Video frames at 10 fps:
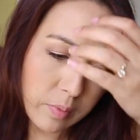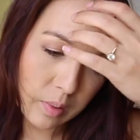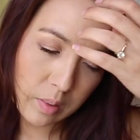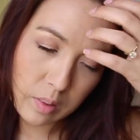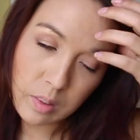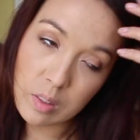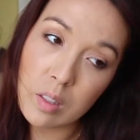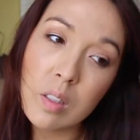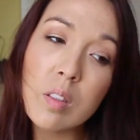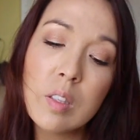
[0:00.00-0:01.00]

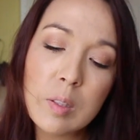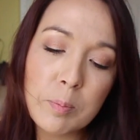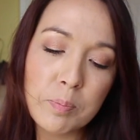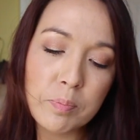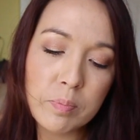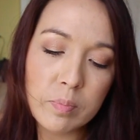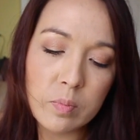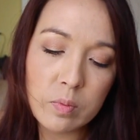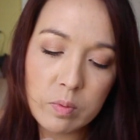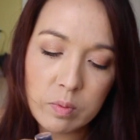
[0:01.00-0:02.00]

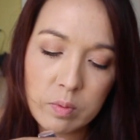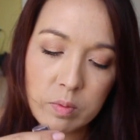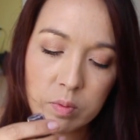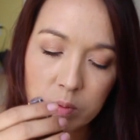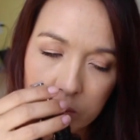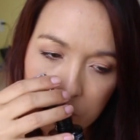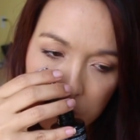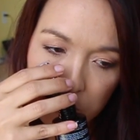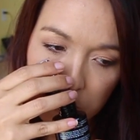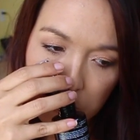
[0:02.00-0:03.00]

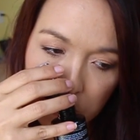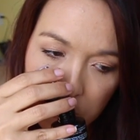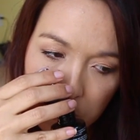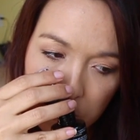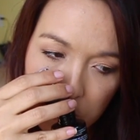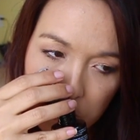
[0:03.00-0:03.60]
Nothing is said.